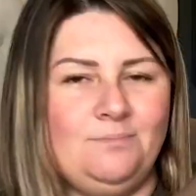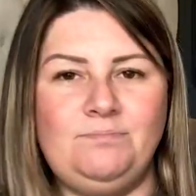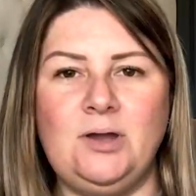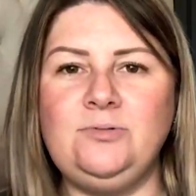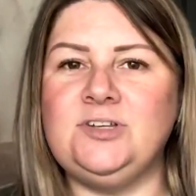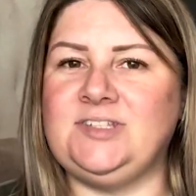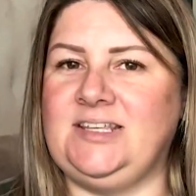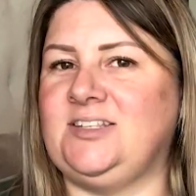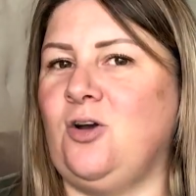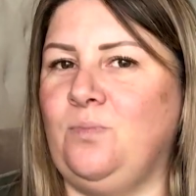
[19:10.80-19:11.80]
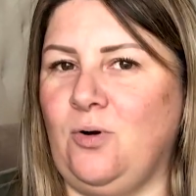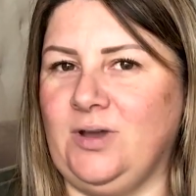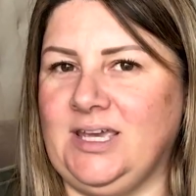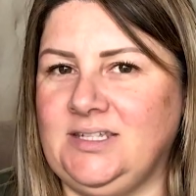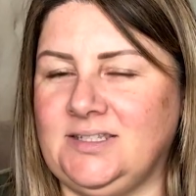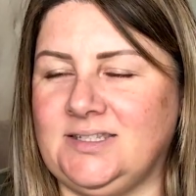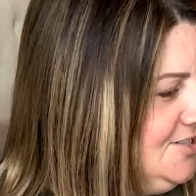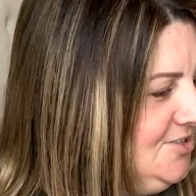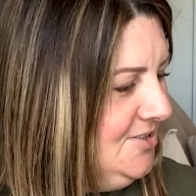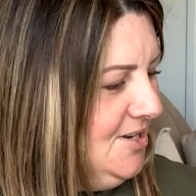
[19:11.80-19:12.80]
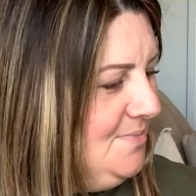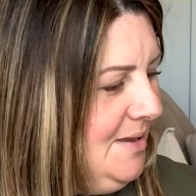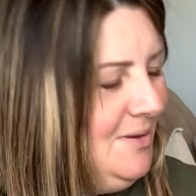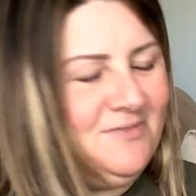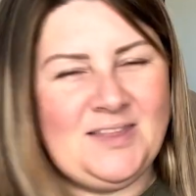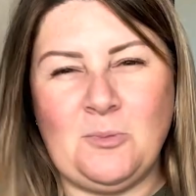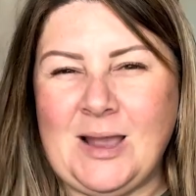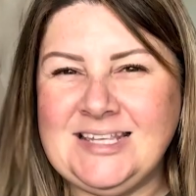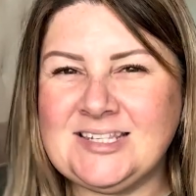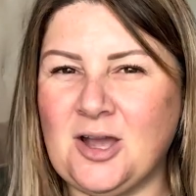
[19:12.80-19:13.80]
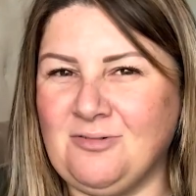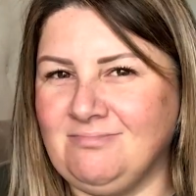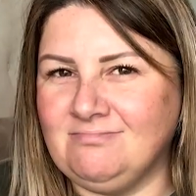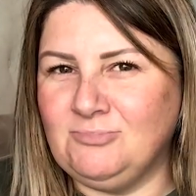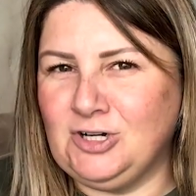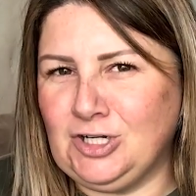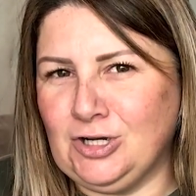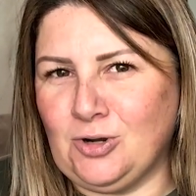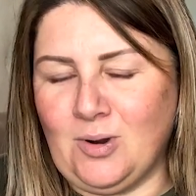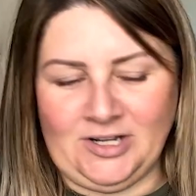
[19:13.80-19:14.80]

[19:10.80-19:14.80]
Bonus that it's got pockets. I don't know, maybe even that waistcoat would look quite